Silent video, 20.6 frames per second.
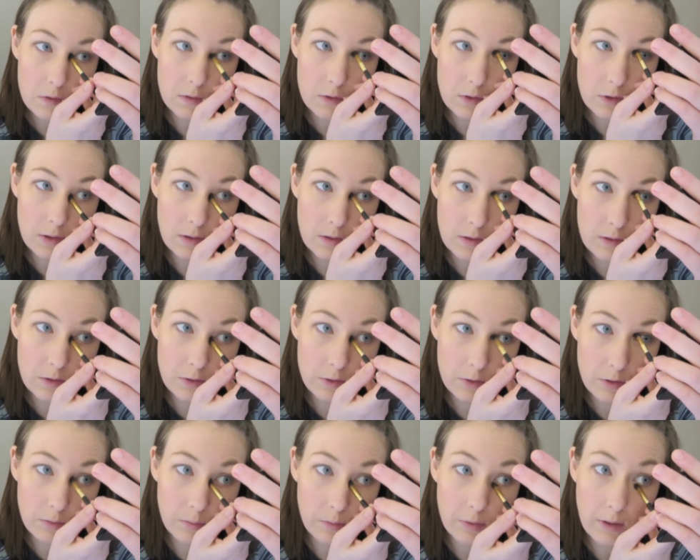just
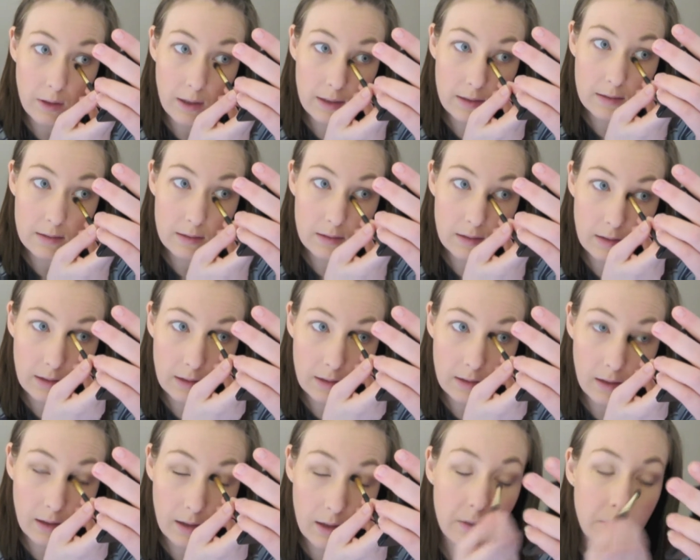to brighten it
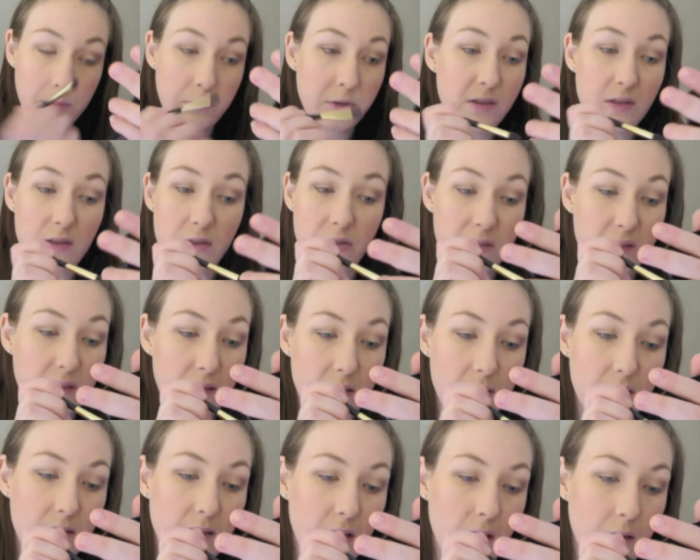up, just using the
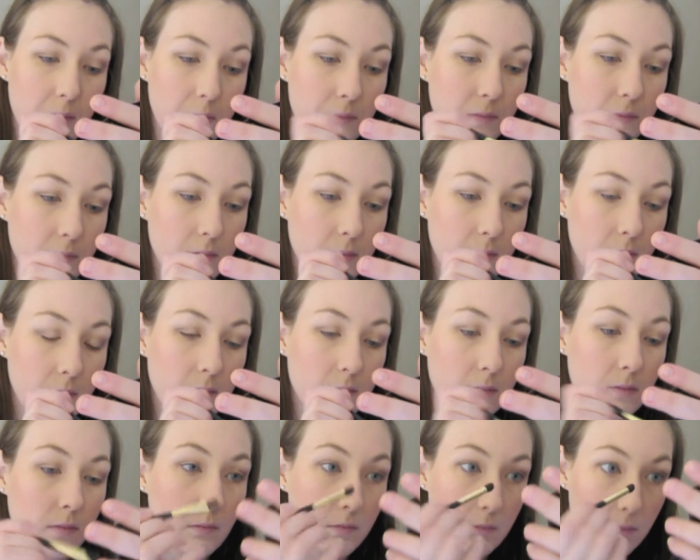same
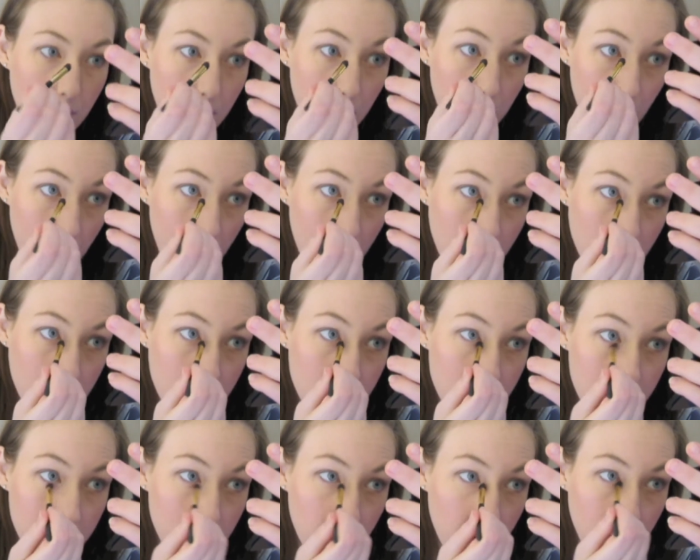
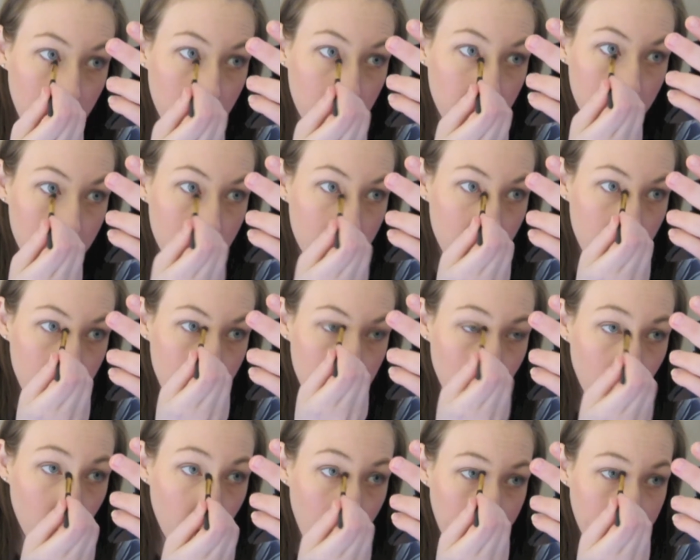brush,
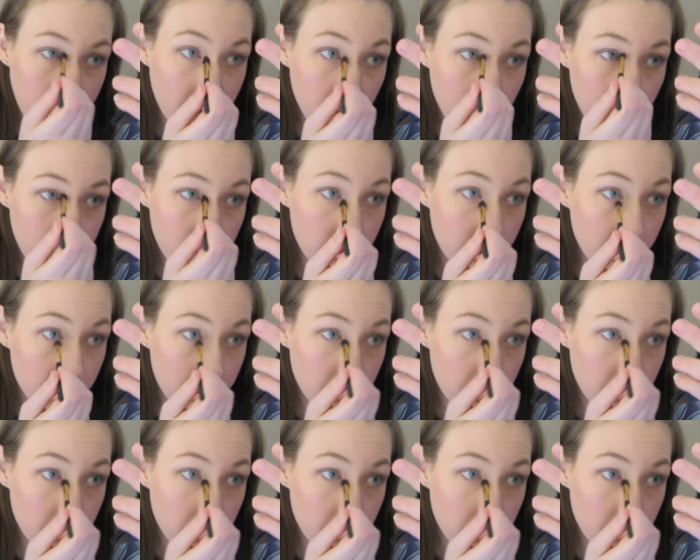wiped off.